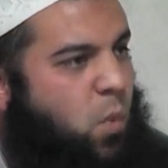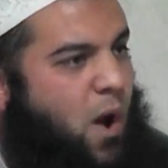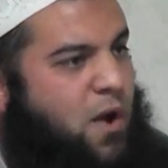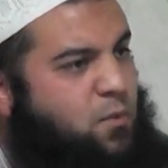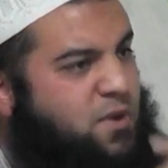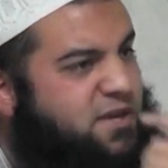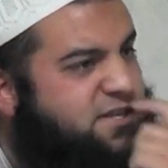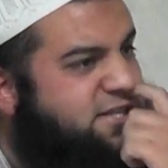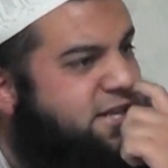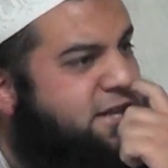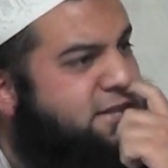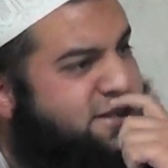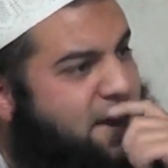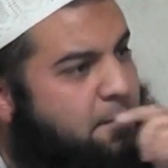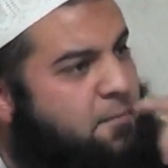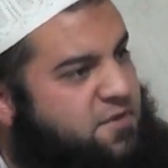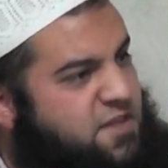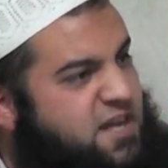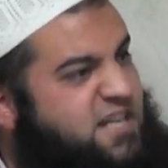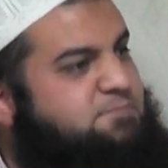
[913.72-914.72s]
When we see
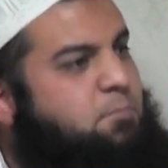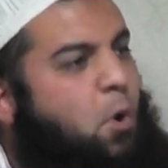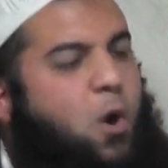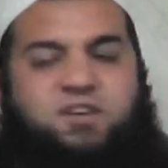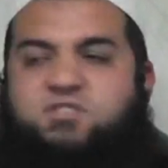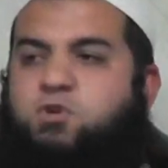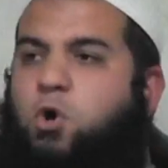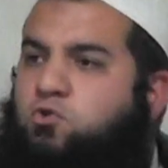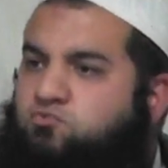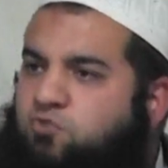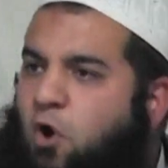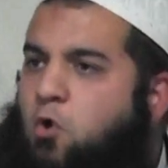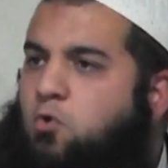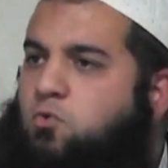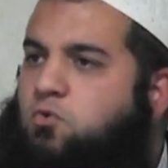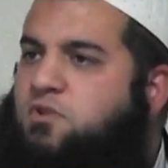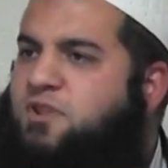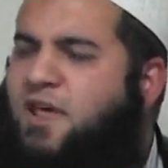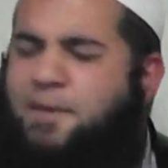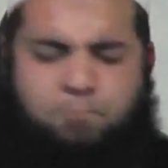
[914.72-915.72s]
some of these boys on
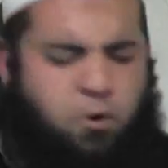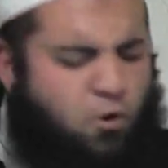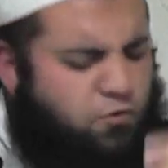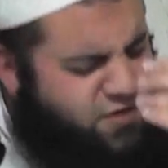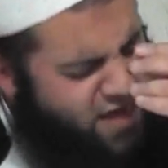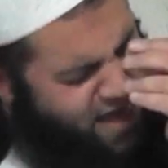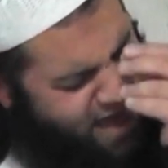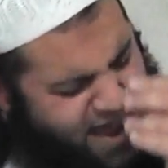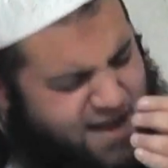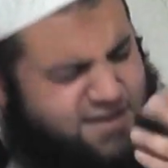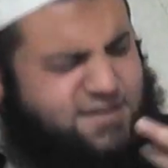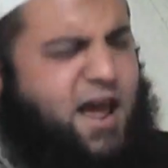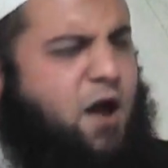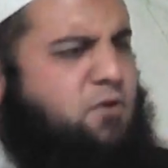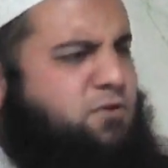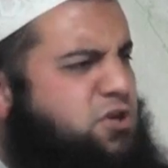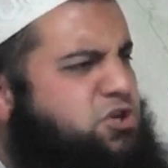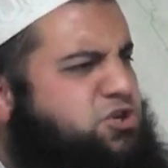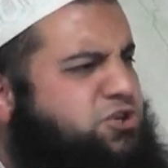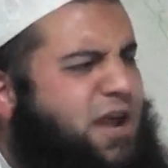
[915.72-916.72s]
road, they put their head
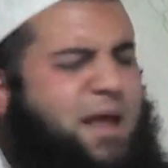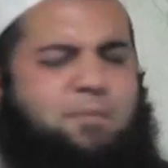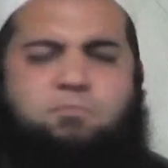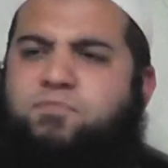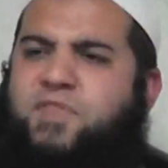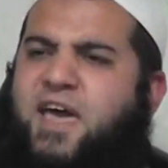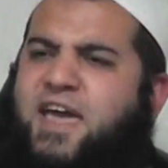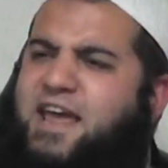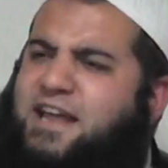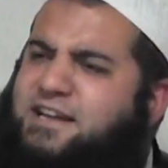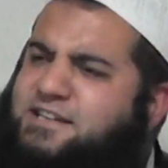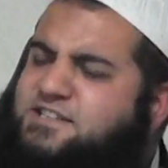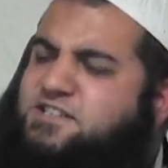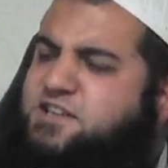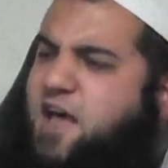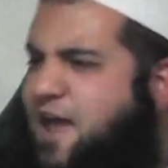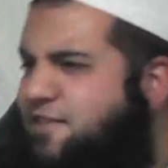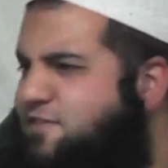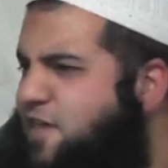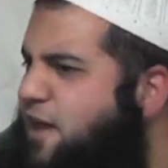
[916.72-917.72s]
down in shame. They
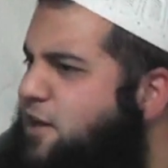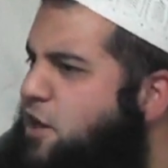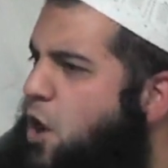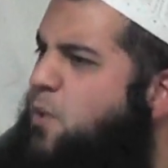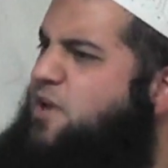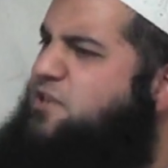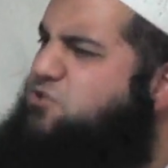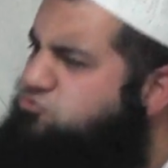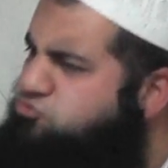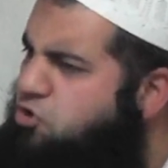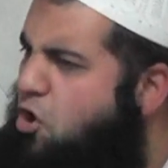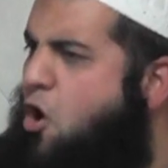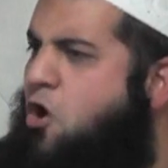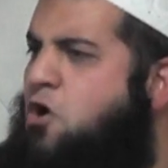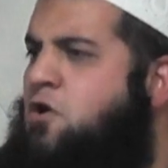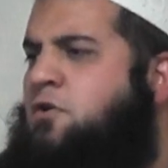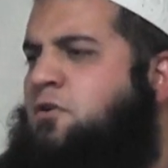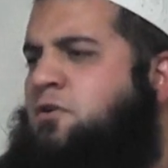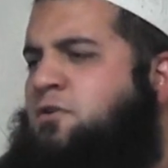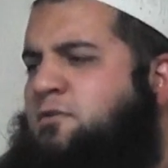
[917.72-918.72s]
inside, they know it's
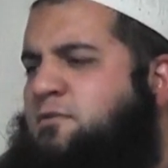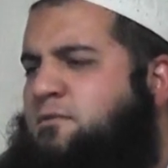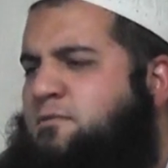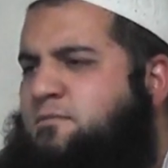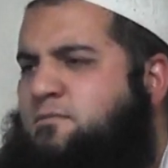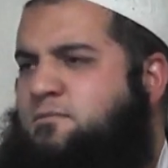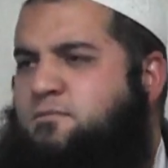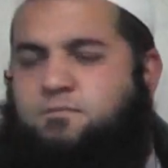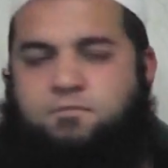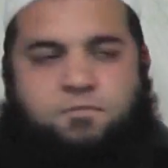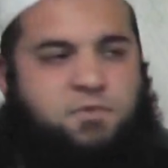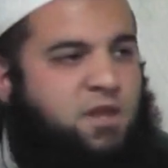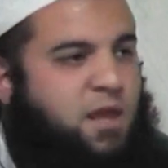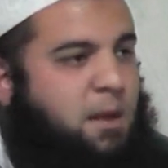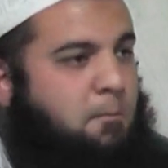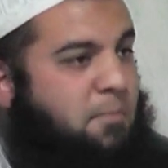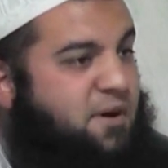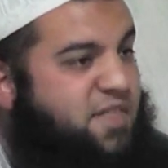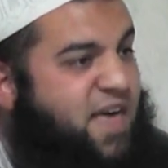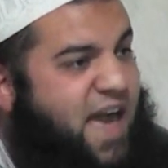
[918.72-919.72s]
wrong.
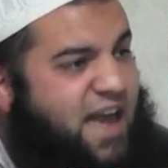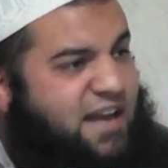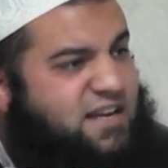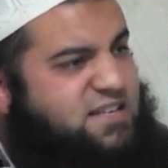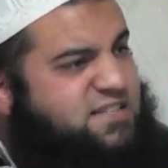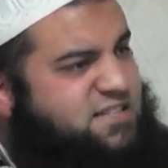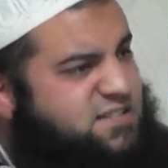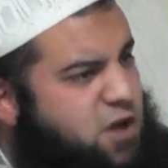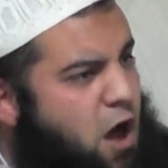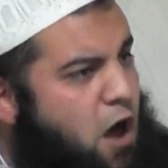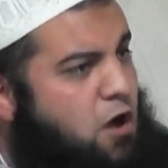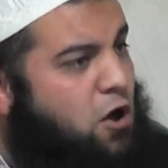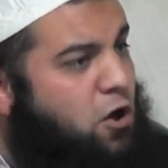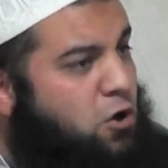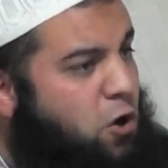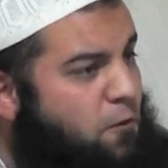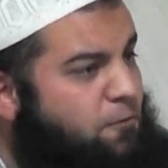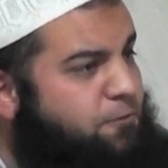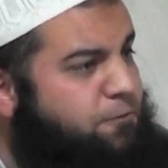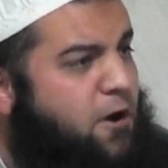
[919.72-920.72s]
But they're in a
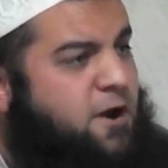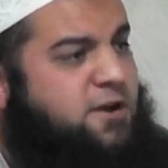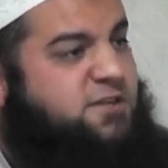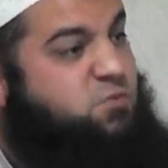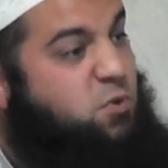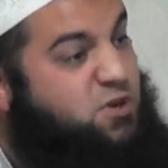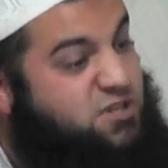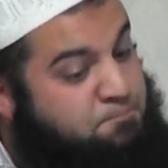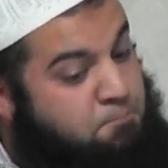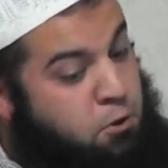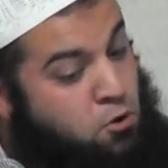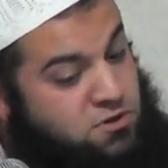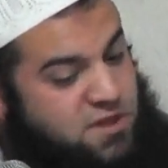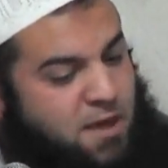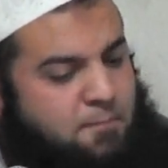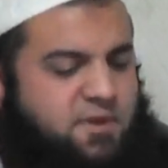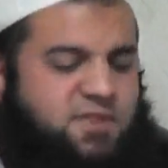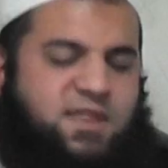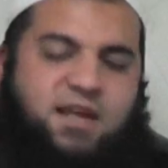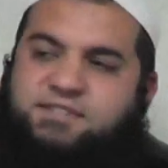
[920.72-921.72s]
circle of friends which
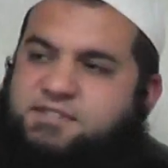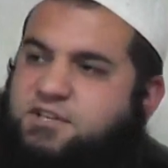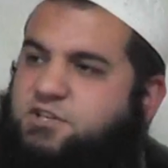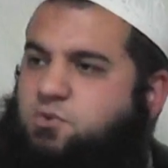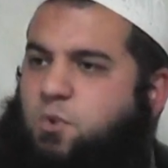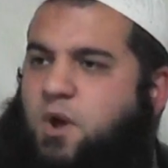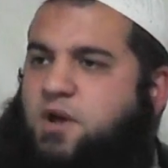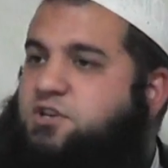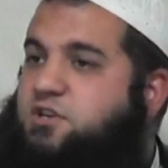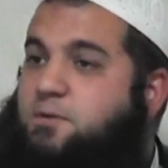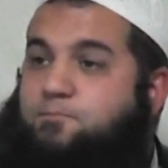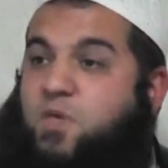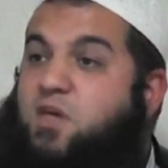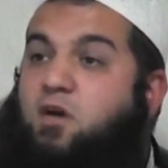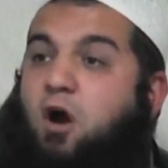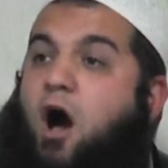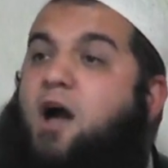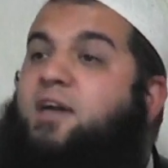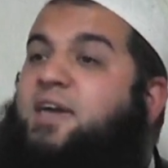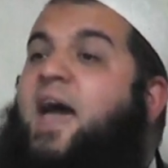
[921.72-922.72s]
put them in that situation.
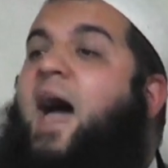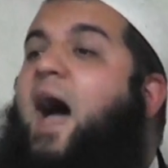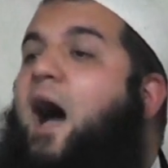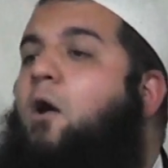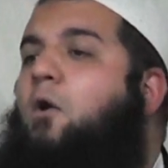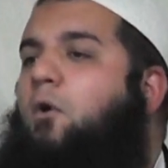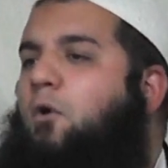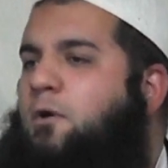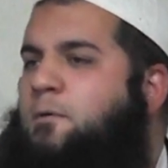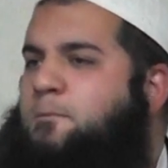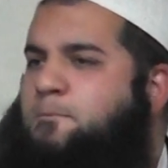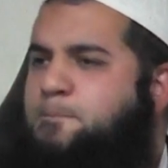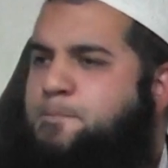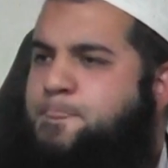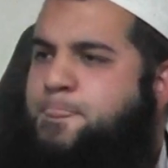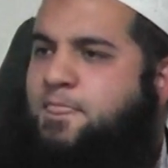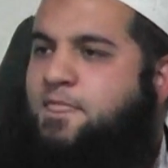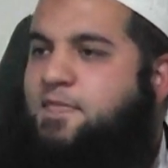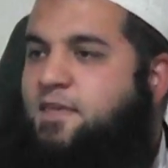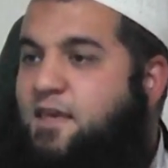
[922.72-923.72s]
They can't get out.
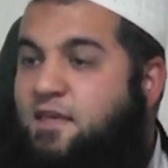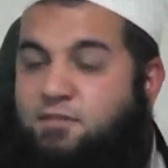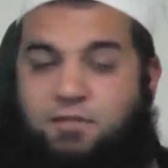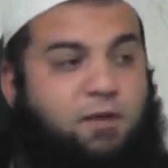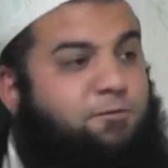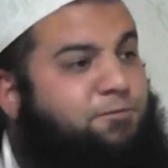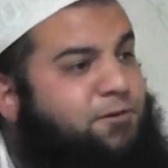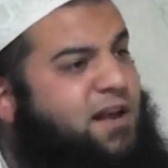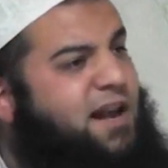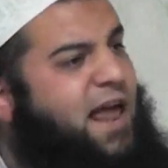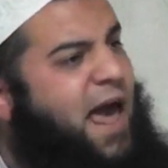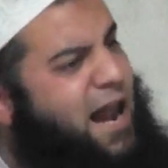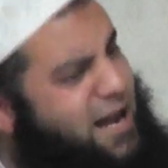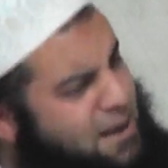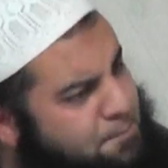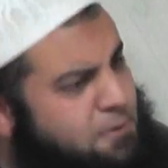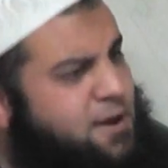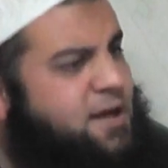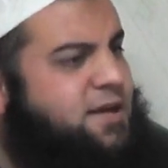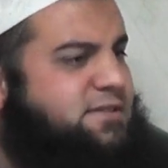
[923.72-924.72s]
They feel
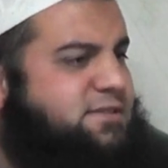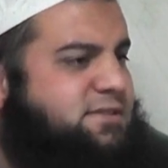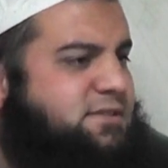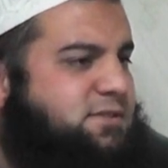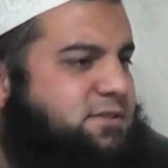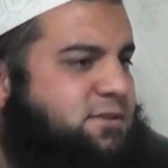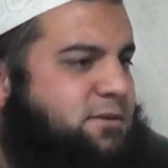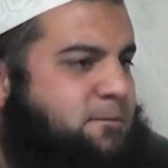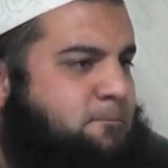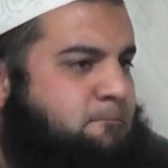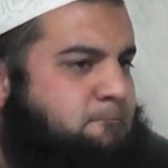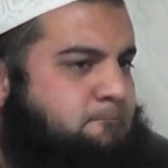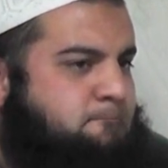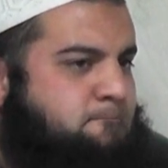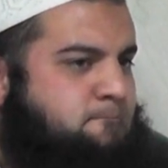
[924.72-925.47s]
helpless.